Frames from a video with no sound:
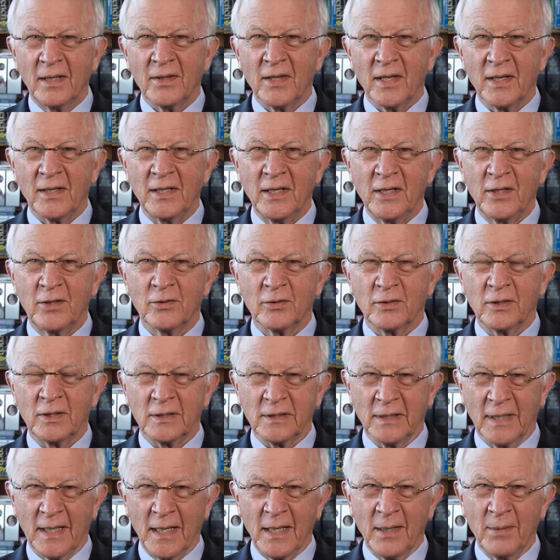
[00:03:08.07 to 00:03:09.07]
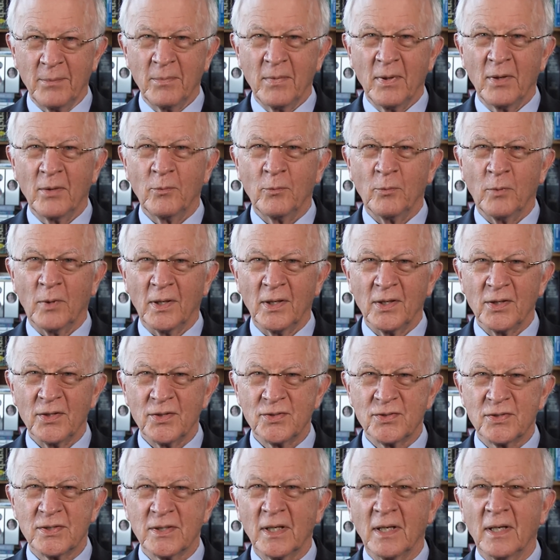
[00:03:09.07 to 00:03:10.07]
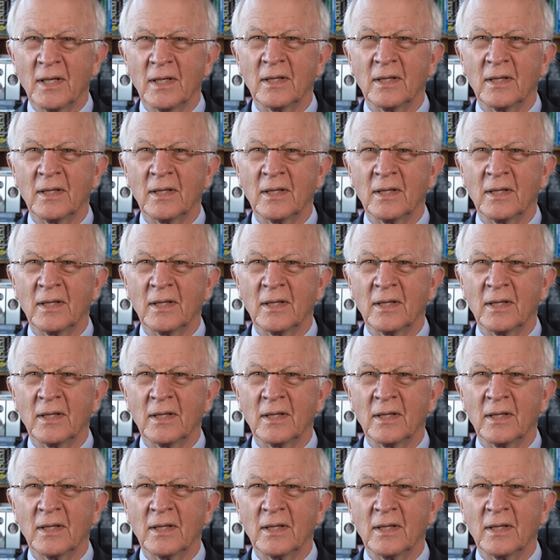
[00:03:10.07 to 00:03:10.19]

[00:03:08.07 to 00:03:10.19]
that he could claim was